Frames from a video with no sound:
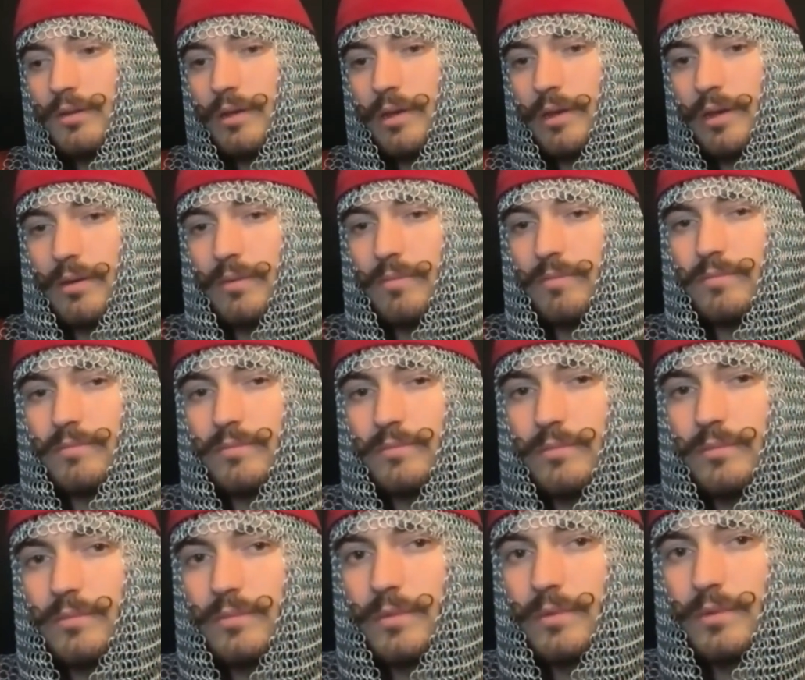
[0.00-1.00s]

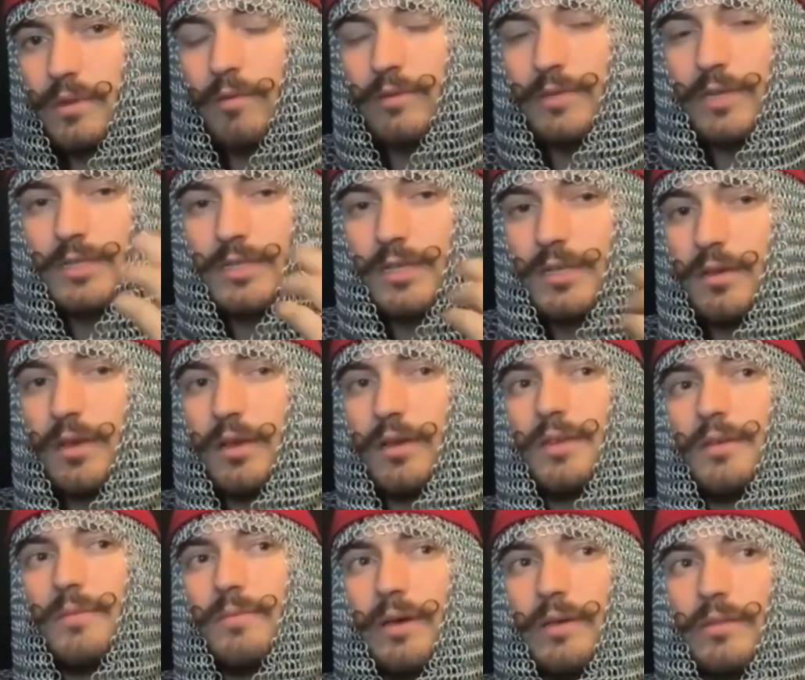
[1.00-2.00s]
I was actually
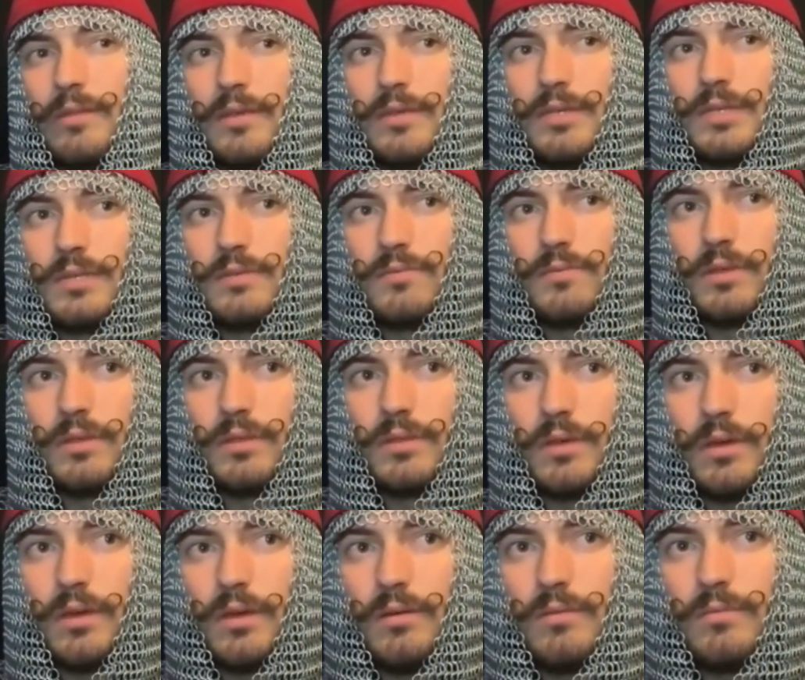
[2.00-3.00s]
talking about this with
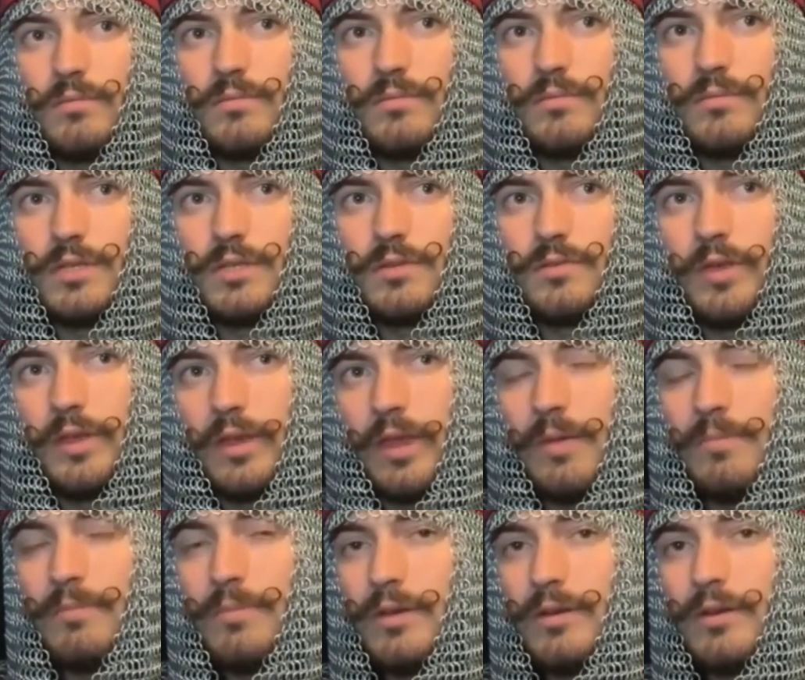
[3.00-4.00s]
Sweet
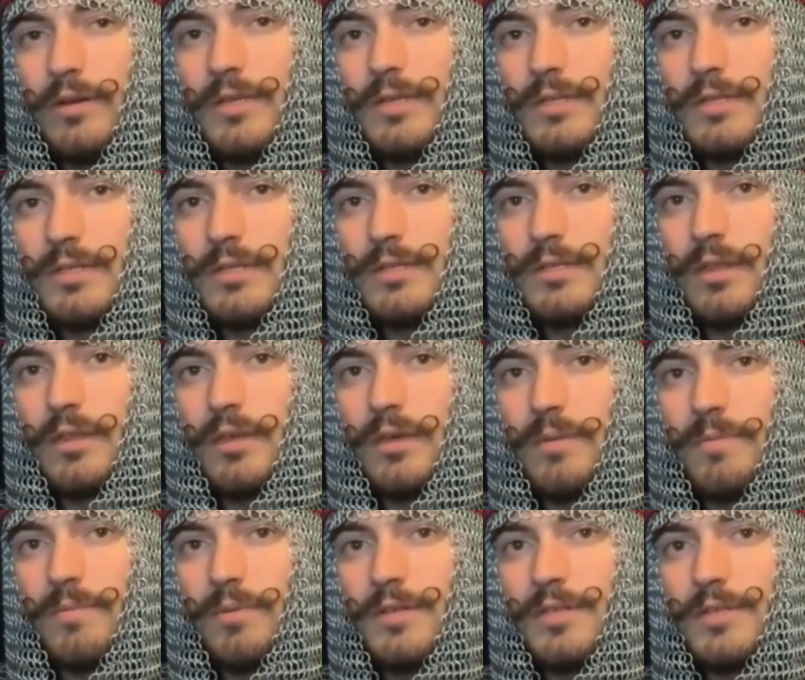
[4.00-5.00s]
Eight Bitterness,
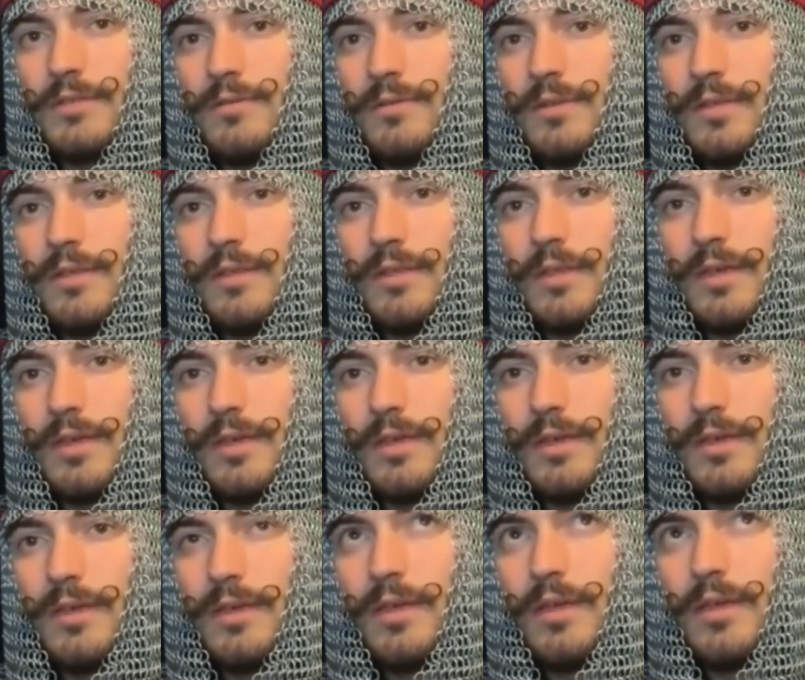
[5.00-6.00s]
the person who did
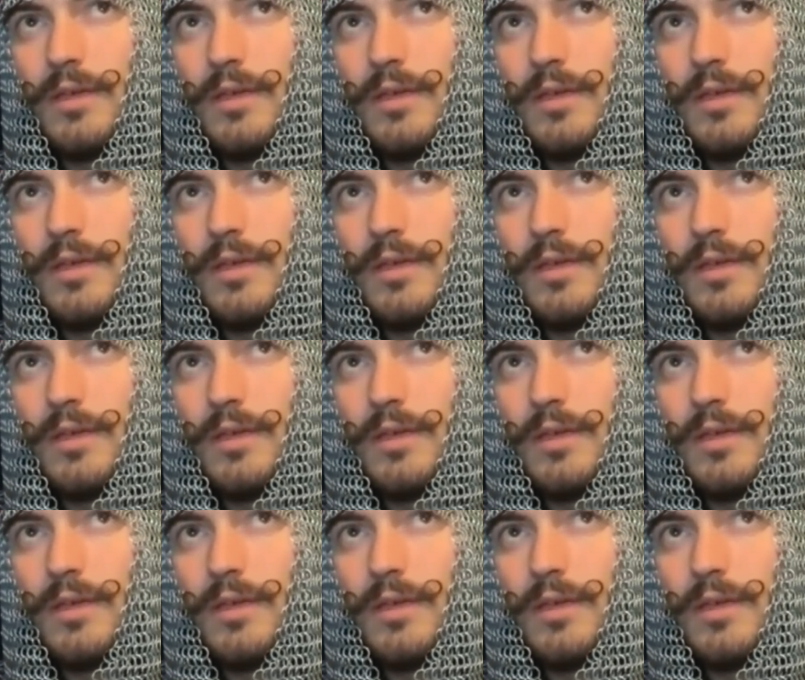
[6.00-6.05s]
the